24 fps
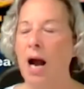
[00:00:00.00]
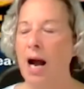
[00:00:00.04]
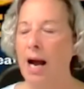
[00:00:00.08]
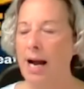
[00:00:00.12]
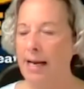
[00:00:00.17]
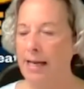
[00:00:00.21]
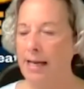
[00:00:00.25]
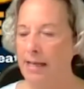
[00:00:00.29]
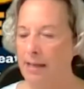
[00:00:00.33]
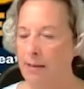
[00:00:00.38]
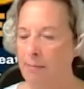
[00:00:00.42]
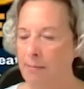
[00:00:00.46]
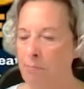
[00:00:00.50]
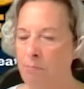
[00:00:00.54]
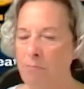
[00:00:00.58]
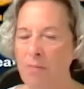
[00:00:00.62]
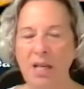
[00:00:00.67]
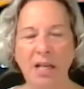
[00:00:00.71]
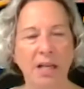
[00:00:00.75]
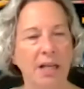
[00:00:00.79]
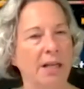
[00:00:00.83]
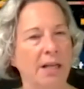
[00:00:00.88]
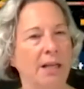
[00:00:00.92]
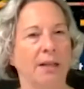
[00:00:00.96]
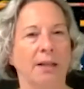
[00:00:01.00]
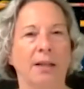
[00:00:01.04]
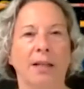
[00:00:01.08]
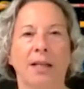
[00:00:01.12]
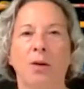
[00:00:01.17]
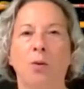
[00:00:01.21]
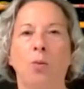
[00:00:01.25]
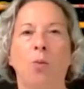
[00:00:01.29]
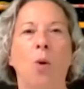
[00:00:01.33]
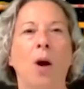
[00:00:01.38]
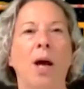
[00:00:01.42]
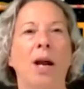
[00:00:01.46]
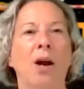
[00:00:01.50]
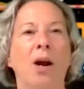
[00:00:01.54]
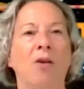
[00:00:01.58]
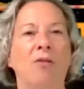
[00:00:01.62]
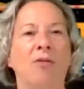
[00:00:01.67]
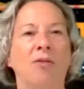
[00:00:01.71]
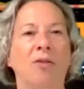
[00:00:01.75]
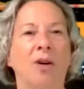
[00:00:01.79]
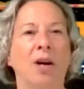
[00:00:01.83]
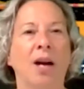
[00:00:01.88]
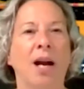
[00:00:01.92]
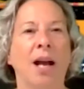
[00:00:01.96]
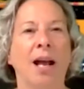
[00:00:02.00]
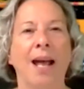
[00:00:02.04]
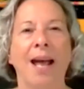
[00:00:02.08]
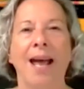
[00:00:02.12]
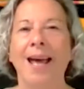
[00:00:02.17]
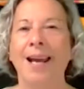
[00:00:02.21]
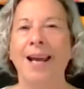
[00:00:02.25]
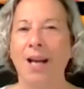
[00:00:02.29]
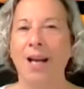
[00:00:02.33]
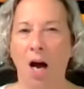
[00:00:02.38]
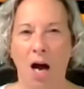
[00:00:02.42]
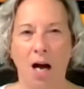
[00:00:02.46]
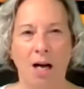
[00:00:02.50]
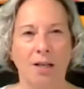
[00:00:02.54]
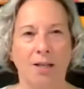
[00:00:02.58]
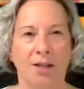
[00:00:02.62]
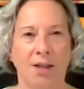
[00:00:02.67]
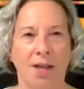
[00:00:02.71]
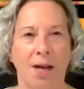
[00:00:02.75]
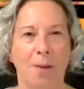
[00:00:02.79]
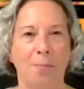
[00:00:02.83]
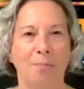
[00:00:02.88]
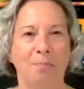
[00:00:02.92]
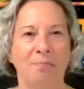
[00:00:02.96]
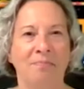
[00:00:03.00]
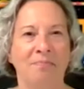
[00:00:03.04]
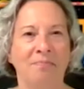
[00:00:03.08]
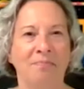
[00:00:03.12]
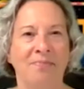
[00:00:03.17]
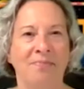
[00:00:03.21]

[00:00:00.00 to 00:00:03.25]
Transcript: I immediately went over and hugged them.